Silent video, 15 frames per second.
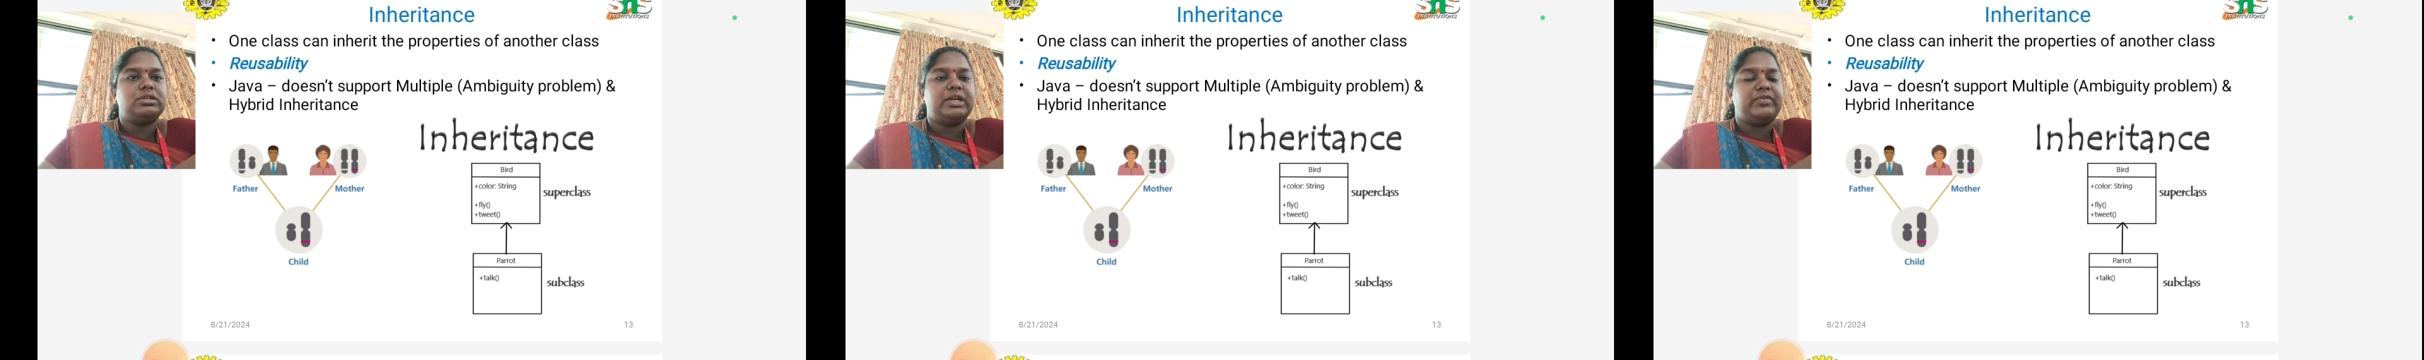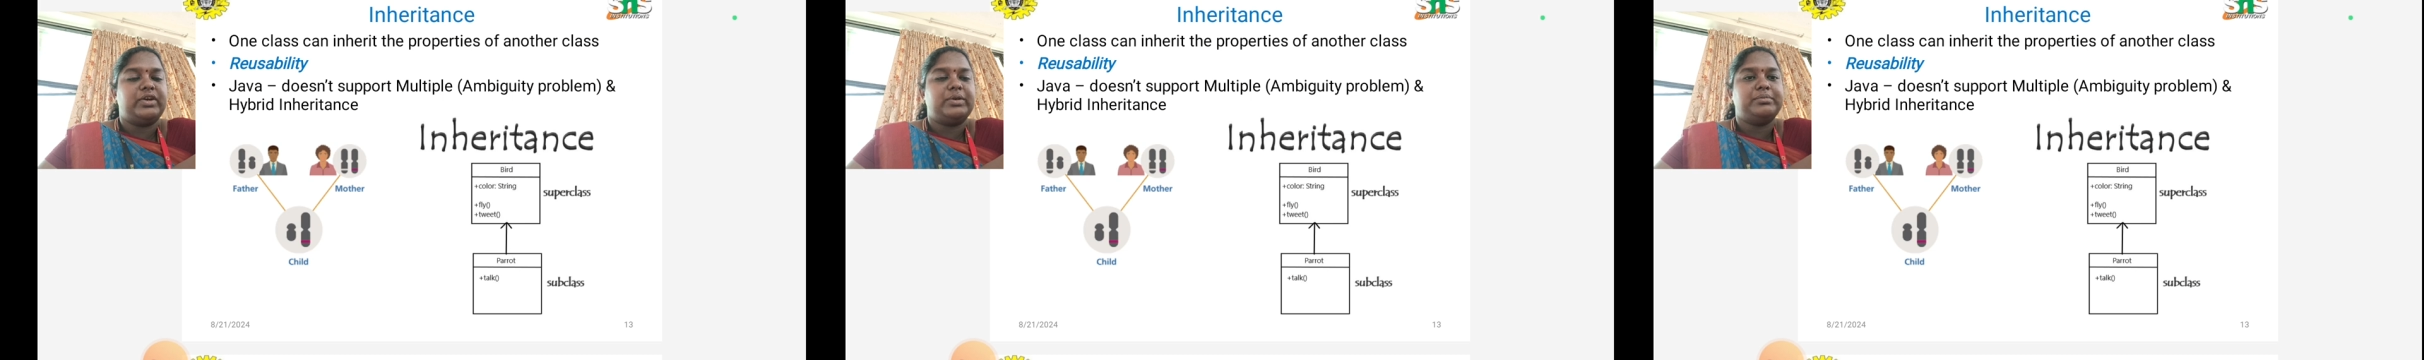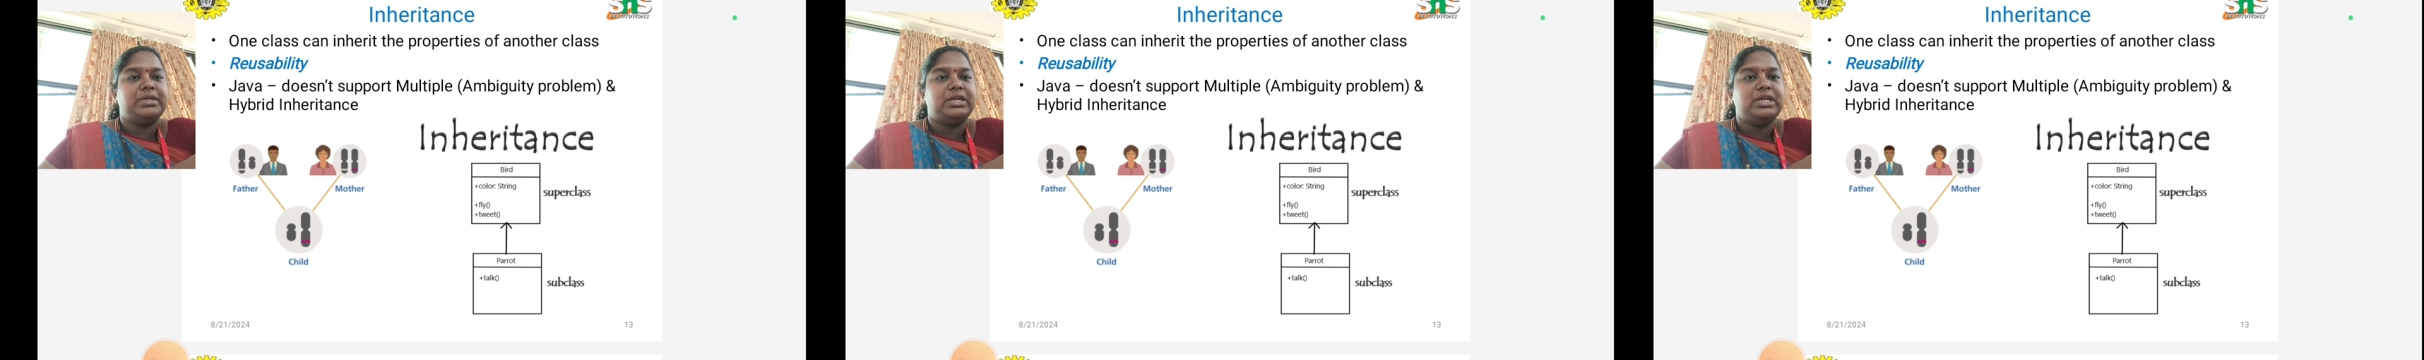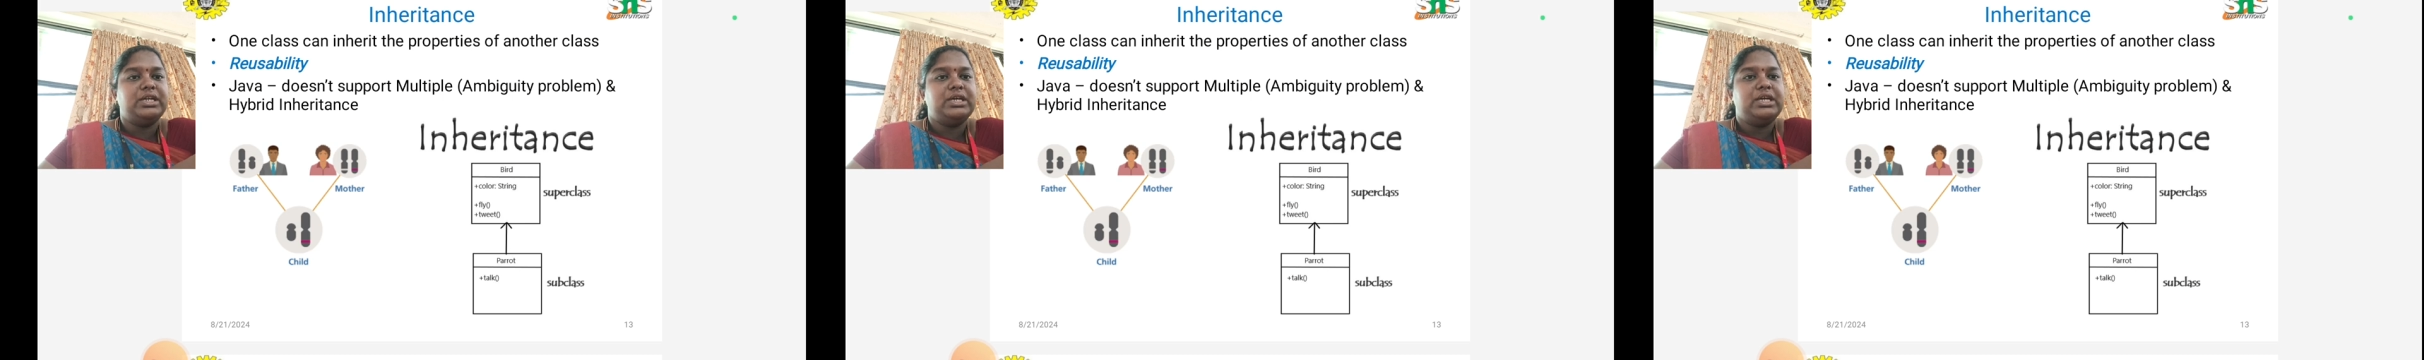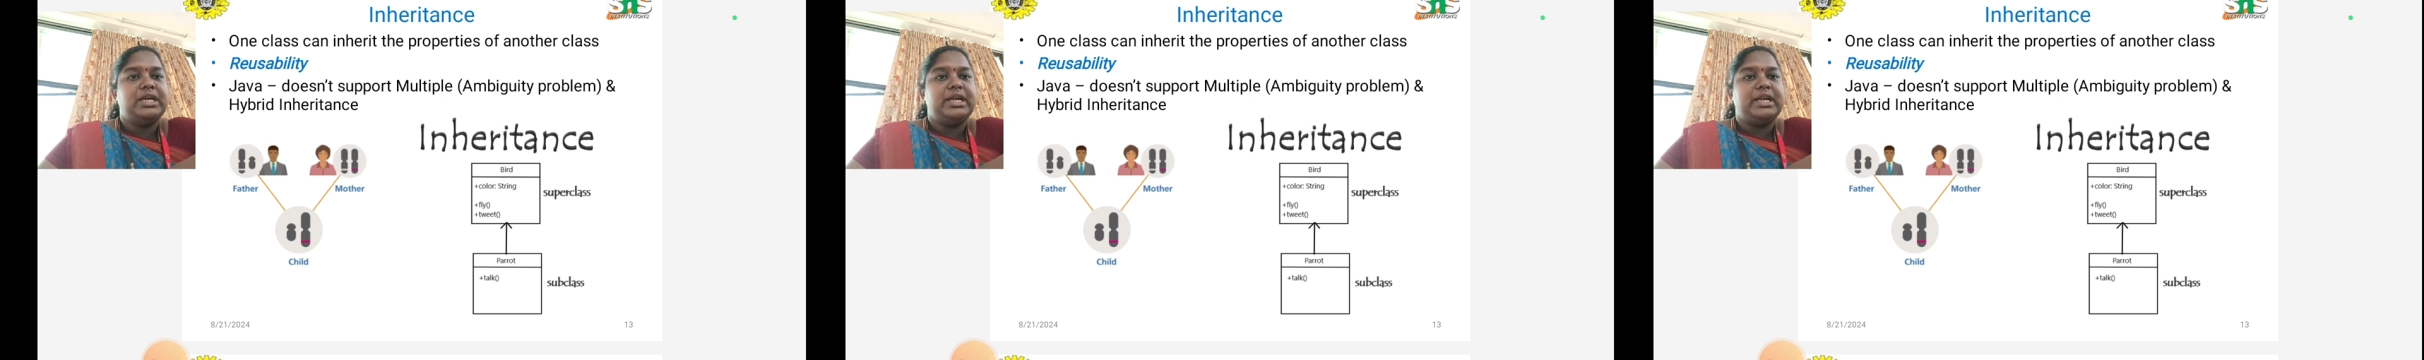For bird
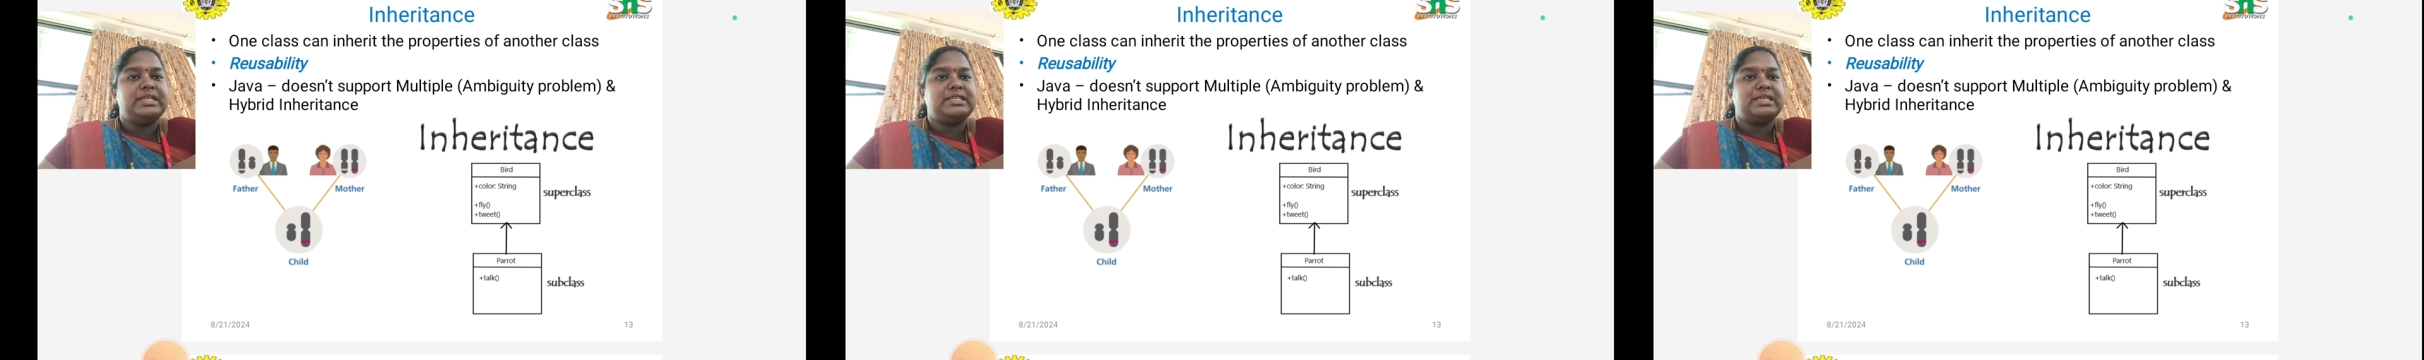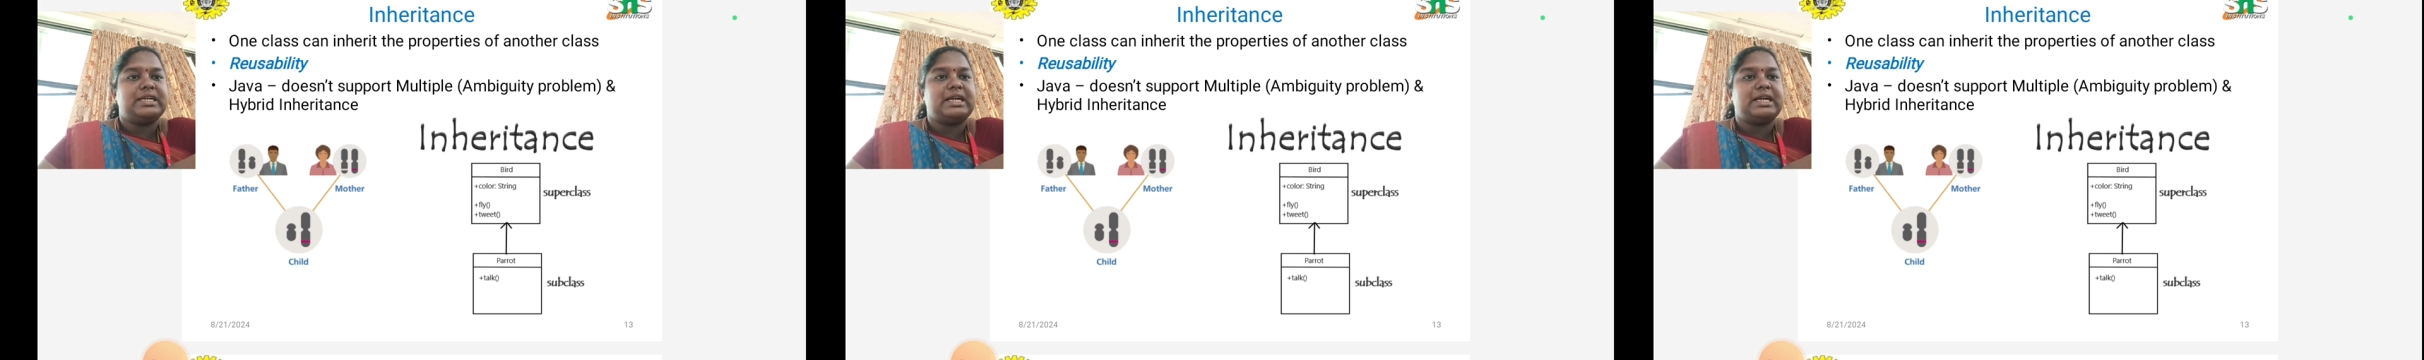it is a